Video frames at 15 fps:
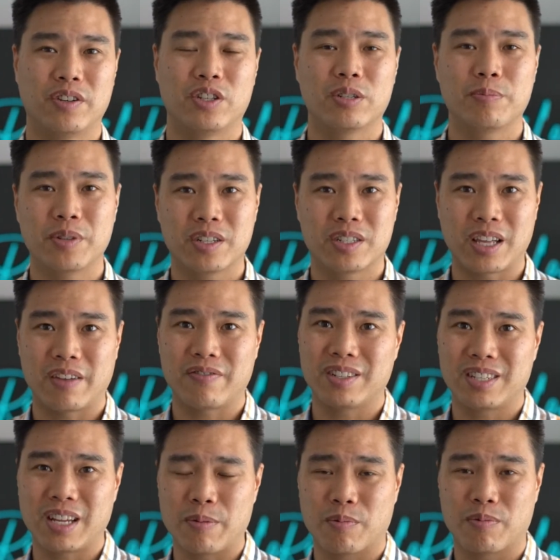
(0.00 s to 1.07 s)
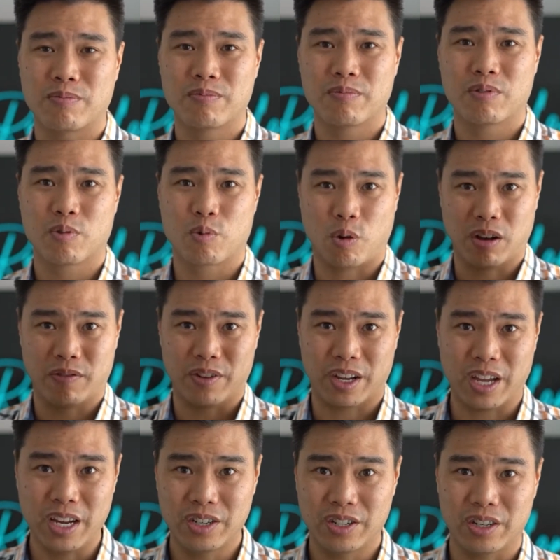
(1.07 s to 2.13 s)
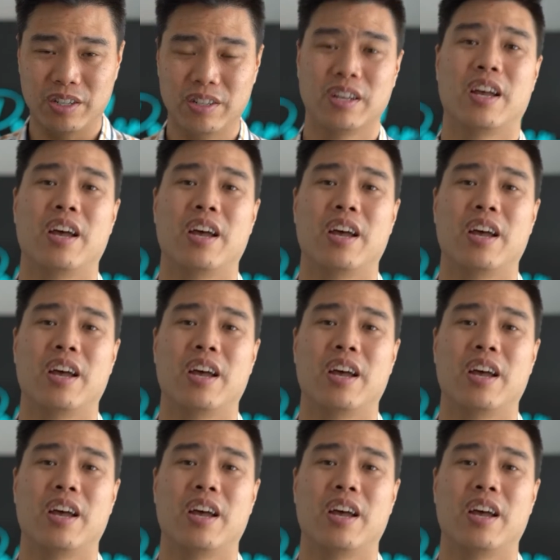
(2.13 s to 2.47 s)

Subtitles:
Just because they have the same qualification